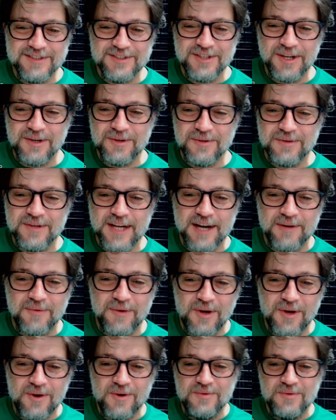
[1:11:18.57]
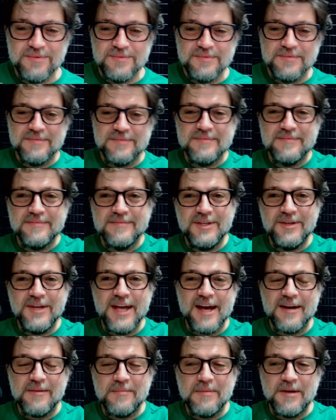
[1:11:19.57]
Joe, gotta roll. You
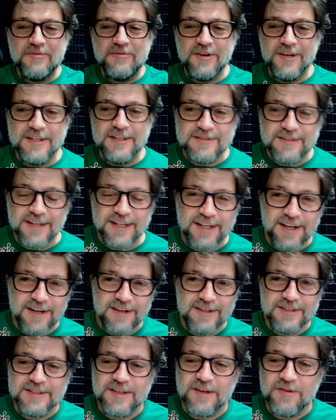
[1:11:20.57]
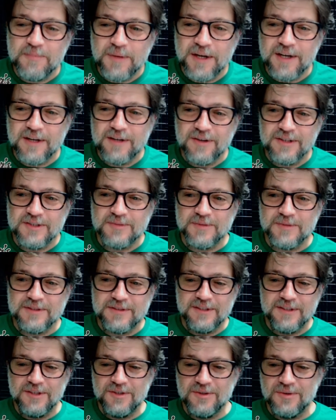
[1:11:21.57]
got it, my friend. Take care of yourself. Merry Christmas
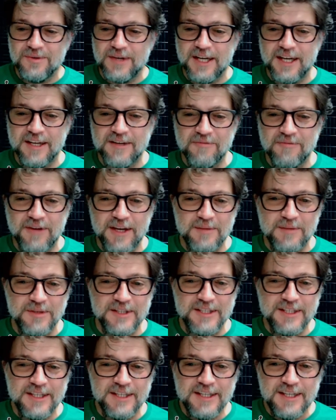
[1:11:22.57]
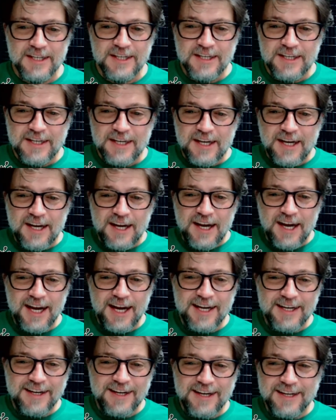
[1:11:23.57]
to you and family.
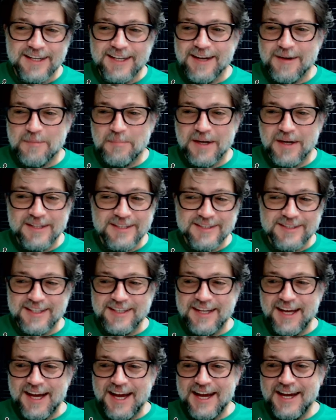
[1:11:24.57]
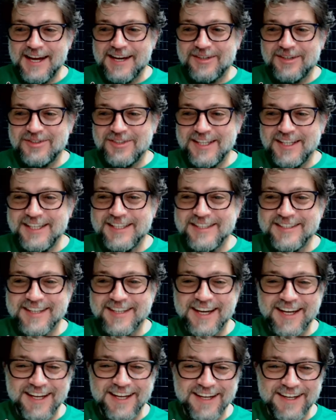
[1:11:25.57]
And yeah, buddy's in the house. He is
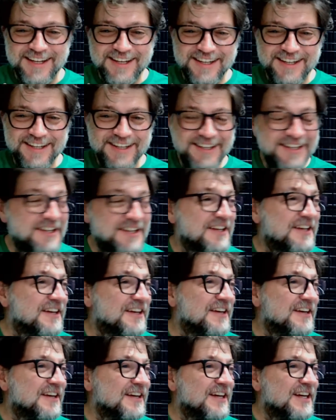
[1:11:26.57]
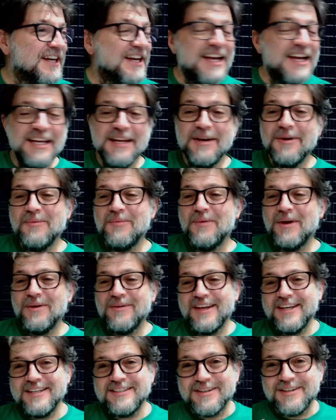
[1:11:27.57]
a, you know,
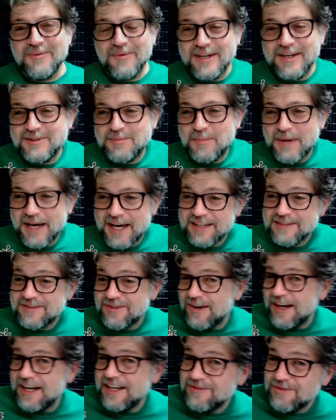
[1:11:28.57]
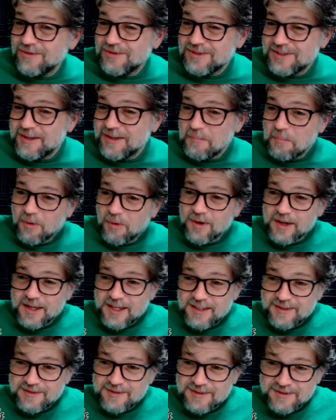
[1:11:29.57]
Rhodesian Ridgebacks are interesting
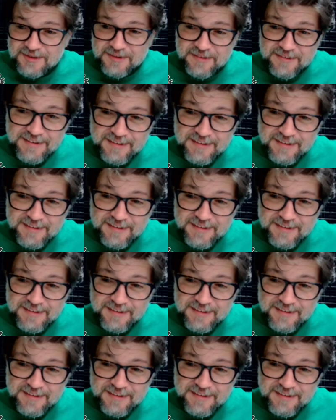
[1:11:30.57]
breeds.